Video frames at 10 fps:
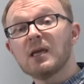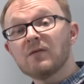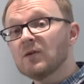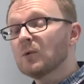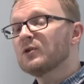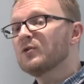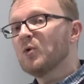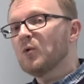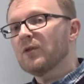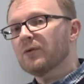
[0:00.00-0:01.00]
If you want to do
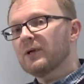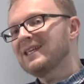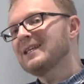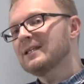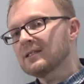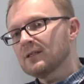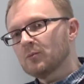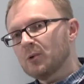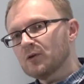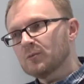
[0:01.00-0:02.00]
more than 3, it is
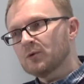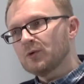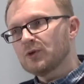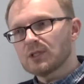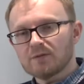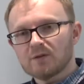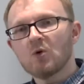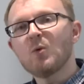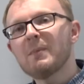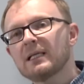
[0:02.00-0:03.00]
still possible. You just have to
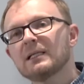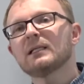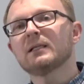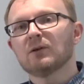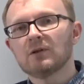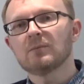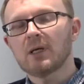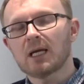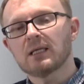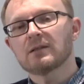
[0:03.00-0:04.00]
more manually load them
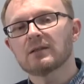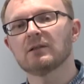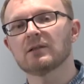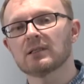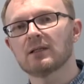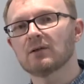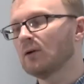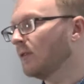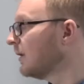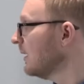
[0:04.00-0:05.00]
back into the slots later on.